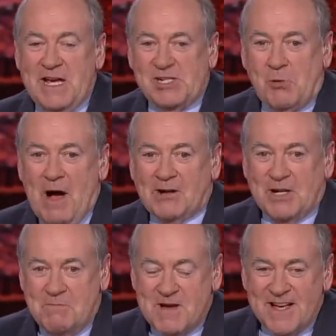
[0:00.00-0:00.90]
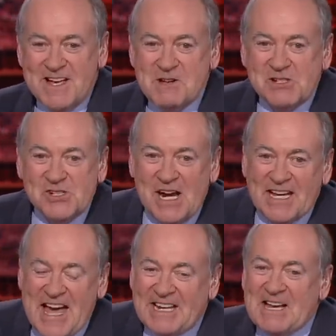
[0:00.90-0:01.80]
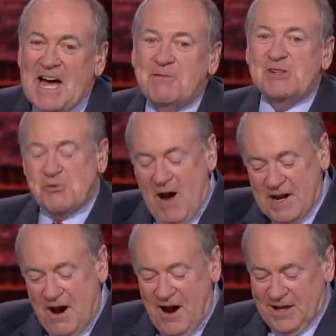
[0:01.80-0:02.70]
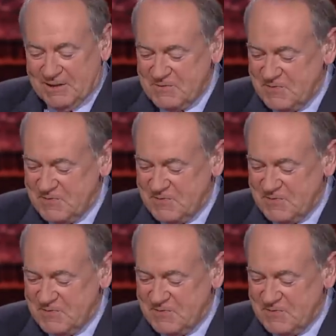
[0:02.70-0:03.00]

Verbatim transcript: Please welcome syndicated columnist Ron Hart.